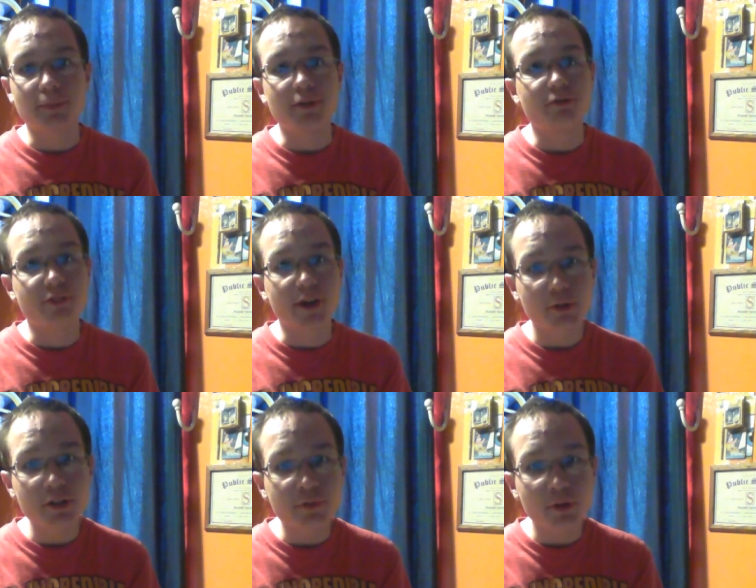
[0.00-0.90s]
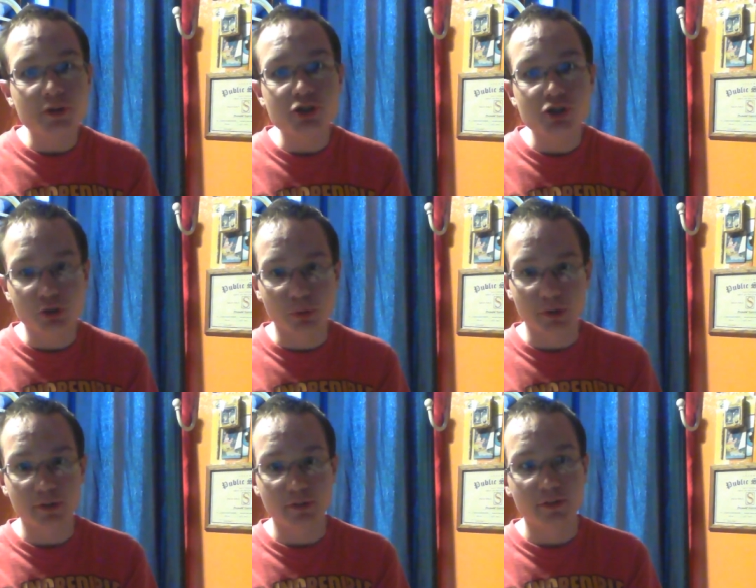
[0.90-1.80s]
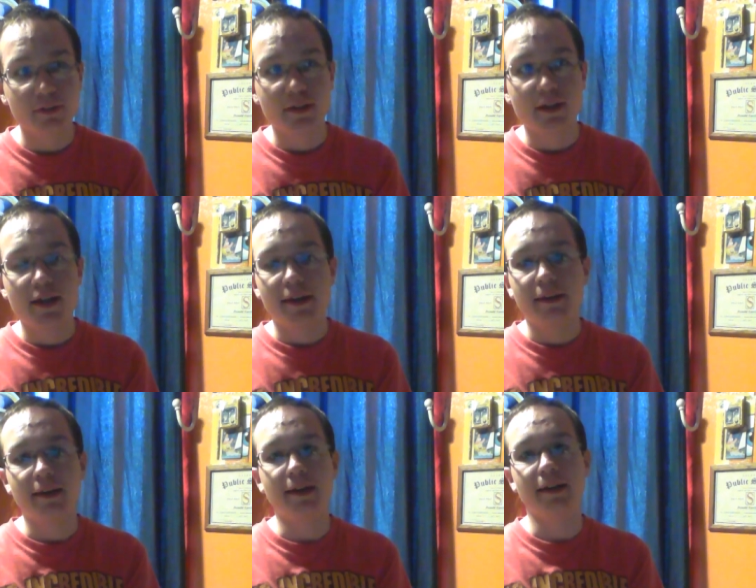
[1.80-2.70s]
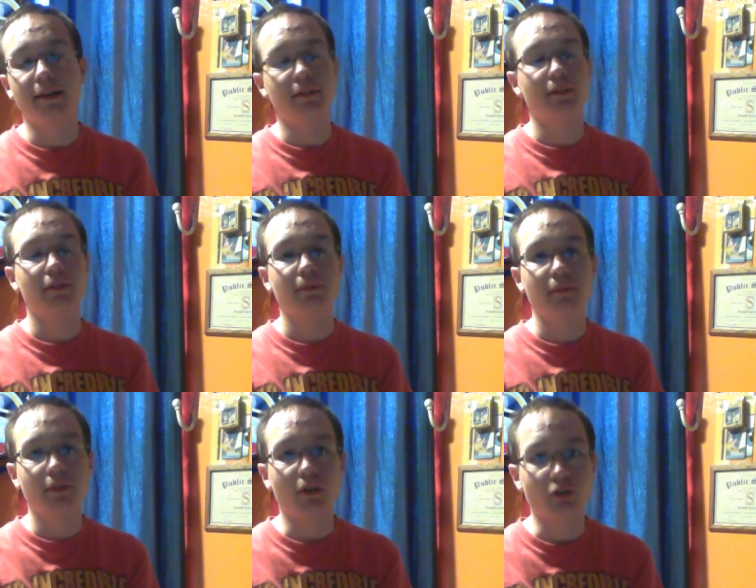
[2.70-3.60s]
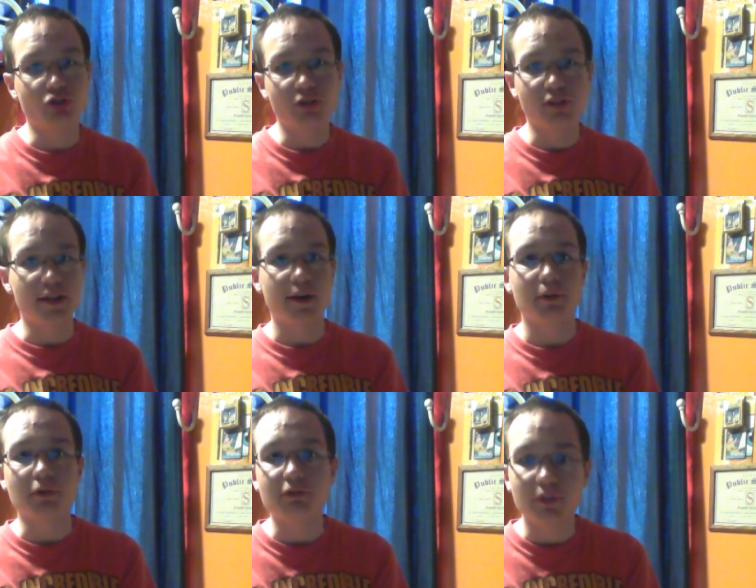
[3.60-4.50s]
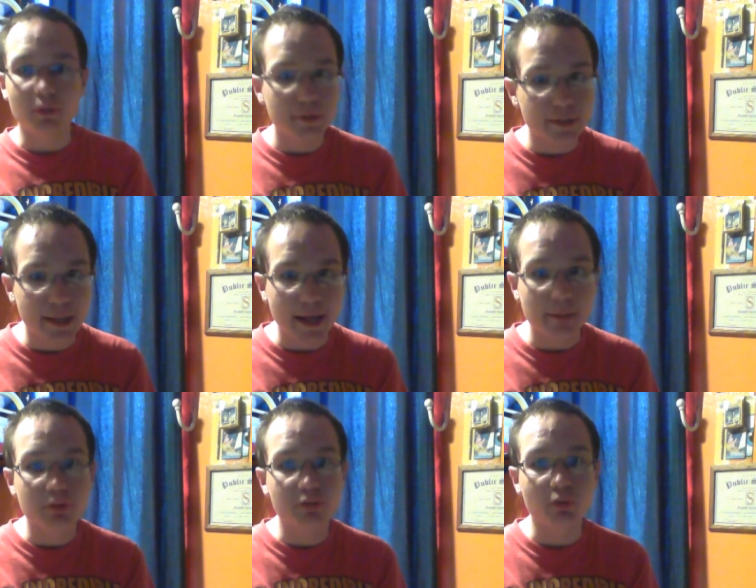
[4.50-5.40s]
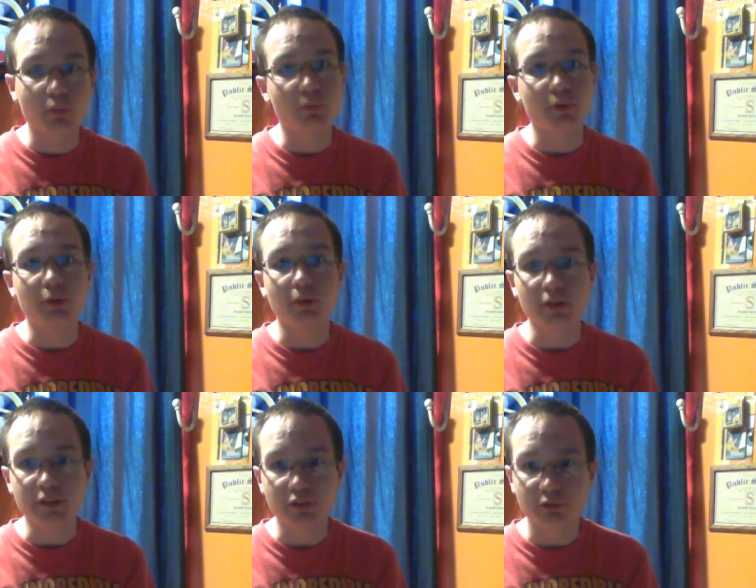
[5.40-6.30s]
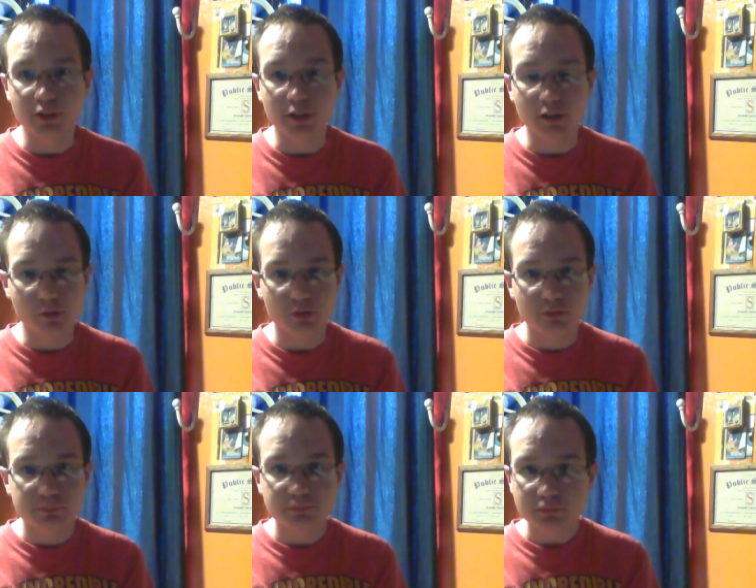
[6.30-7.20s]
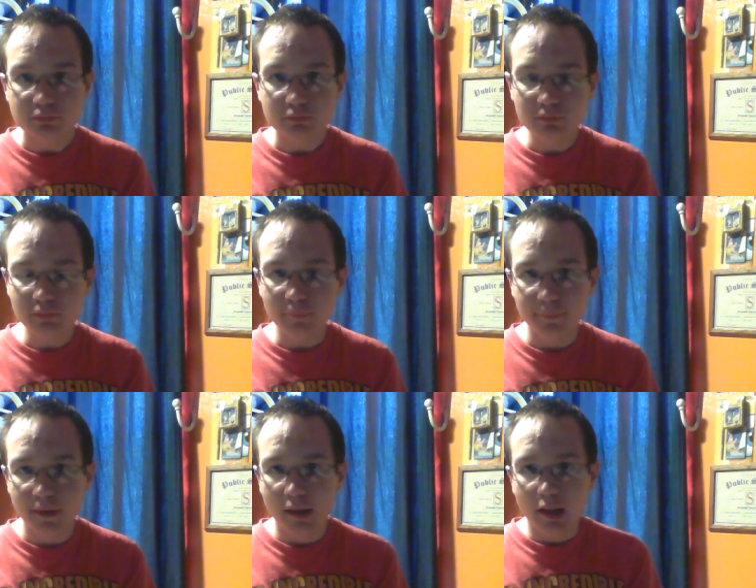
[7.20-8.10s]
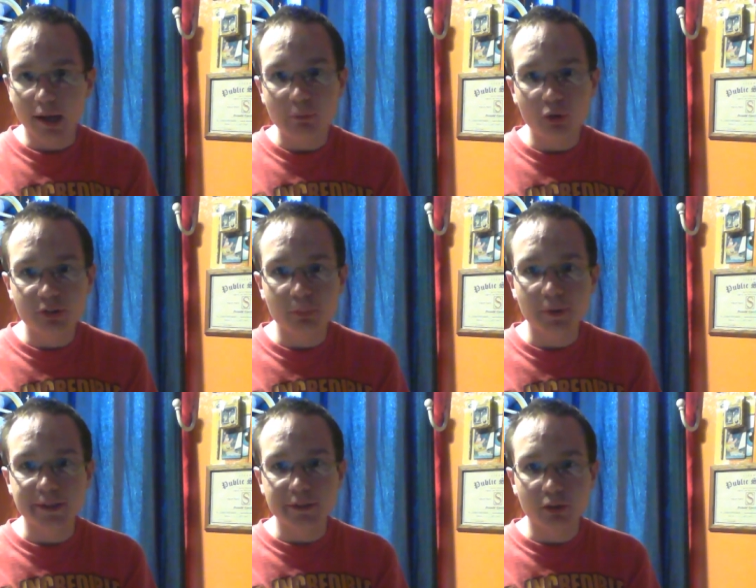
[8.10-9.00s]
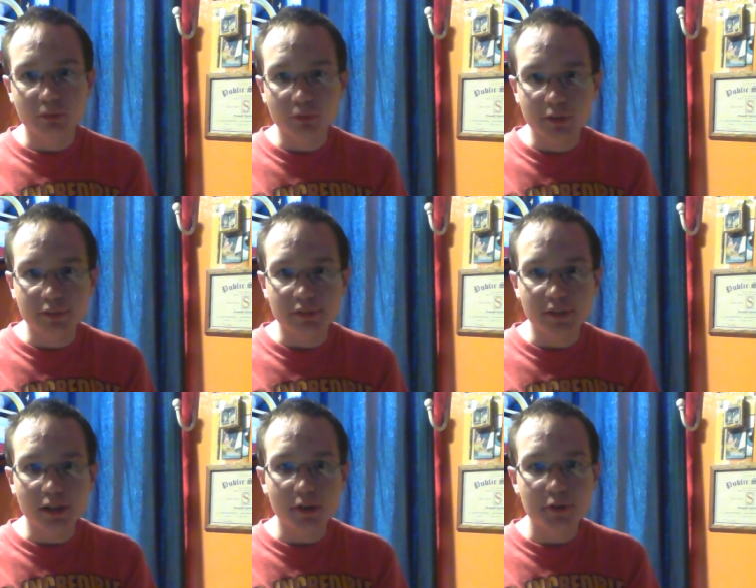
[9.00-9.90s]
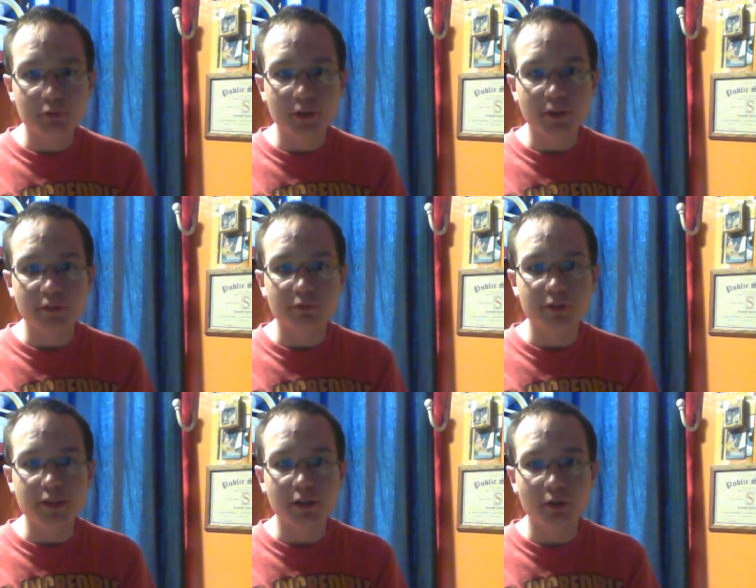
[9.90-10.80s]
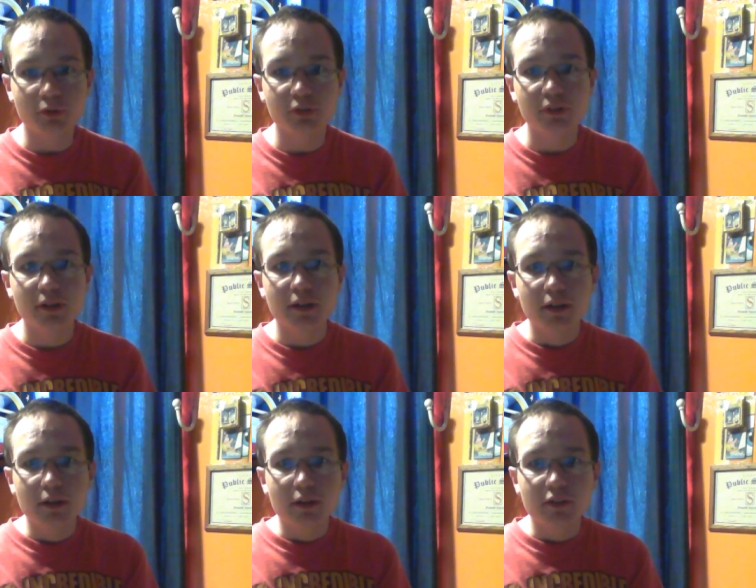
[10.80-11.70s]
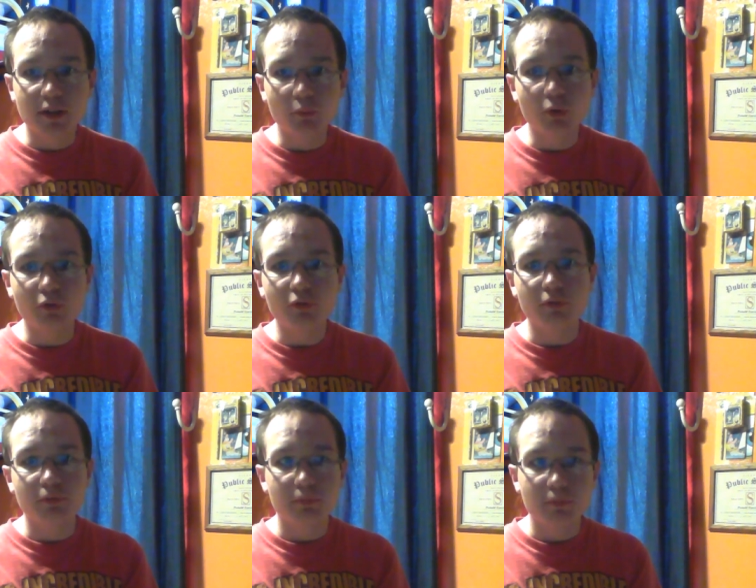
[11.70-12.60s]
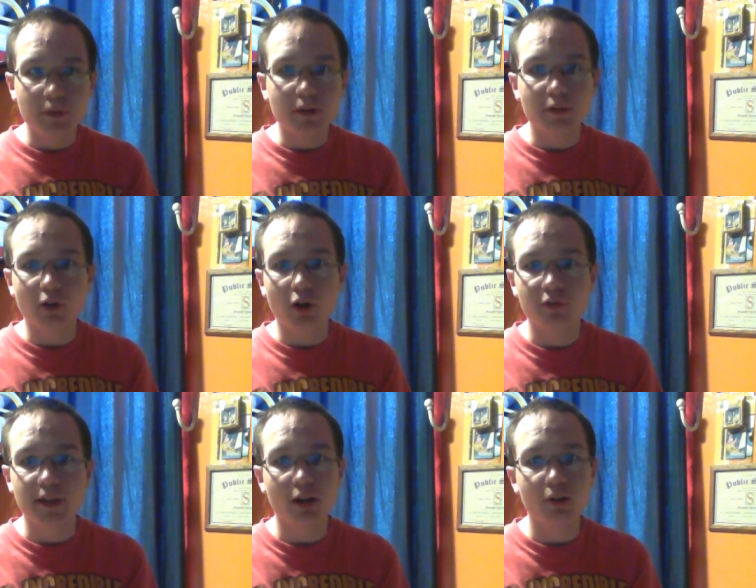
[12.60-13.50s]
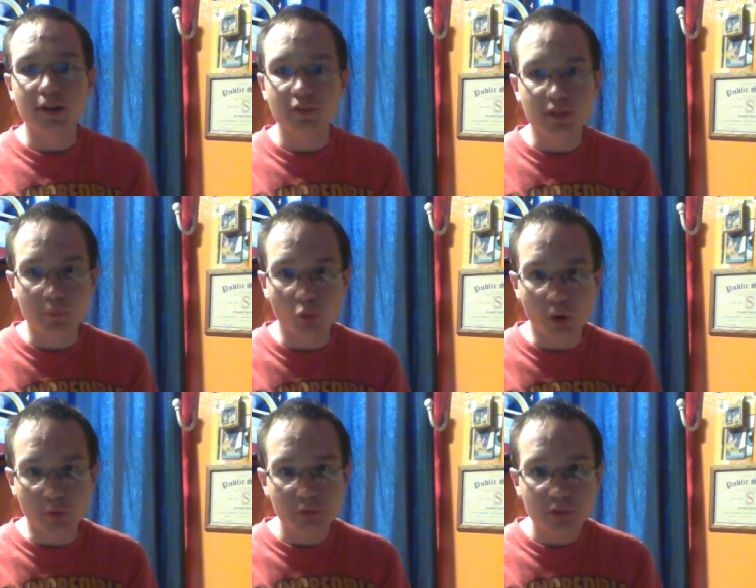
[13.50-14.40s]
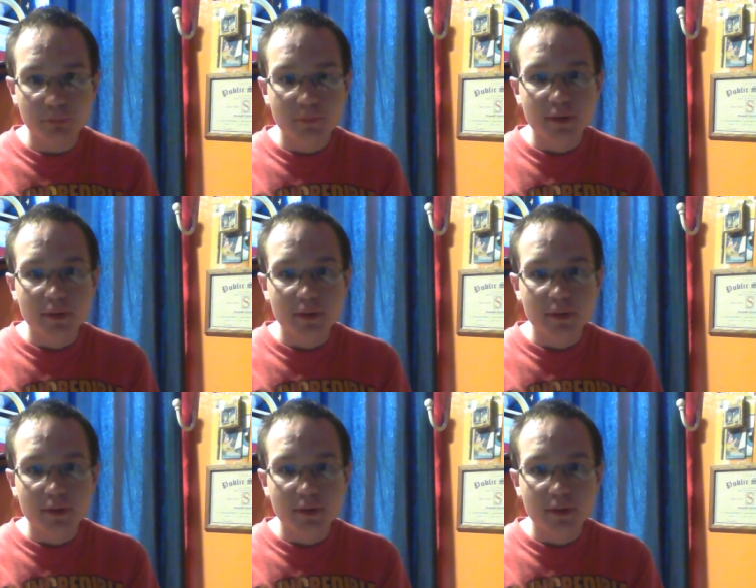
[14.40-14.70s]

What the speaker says: to be very, very short, and are just there to fill in the gaps for when we release videos. I'm also planning on releasing other videos. Some won't involve Kelly and some won't.